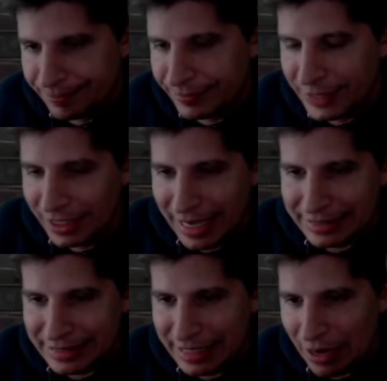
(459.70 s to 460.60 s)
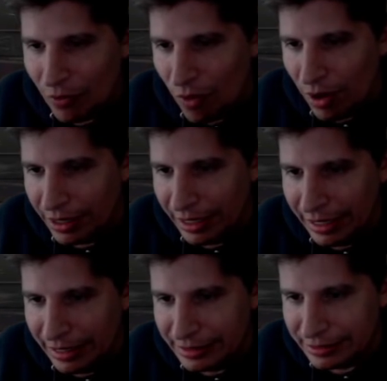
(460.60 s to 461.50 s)
the last thing I want
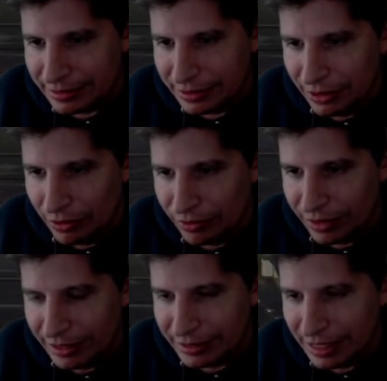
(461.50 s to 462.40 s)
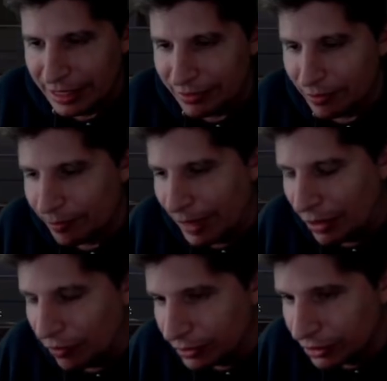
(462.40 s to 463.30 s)
is, you know, things like
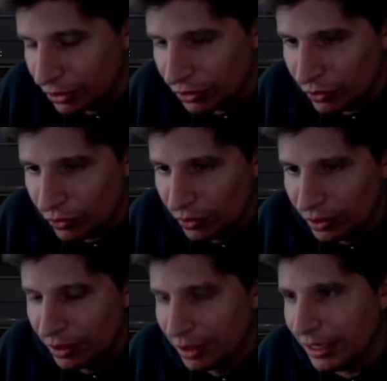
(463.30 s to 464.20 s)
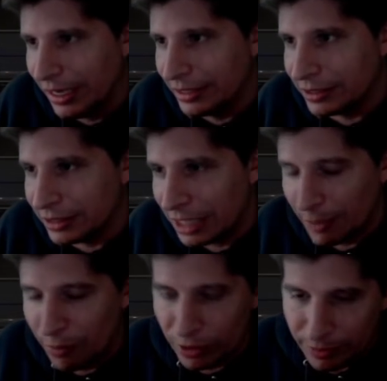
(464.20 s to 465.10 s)
back 1-2 into
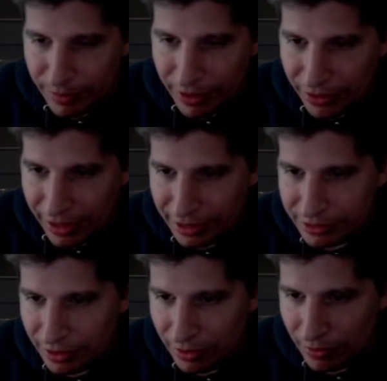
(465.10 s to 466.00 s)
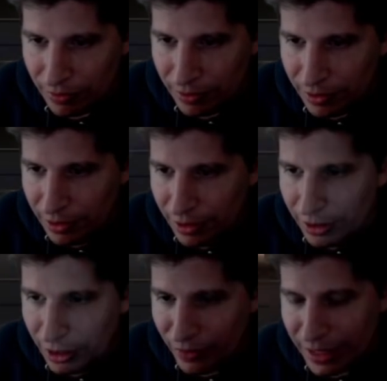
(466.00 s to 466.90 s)
teleport to be a thing. So
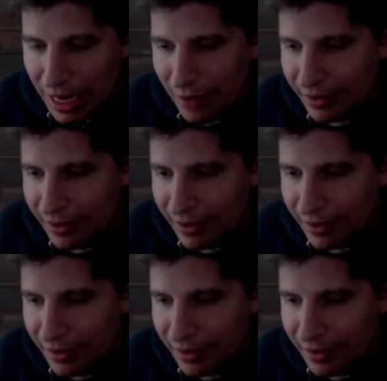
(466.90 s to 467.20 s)
right now he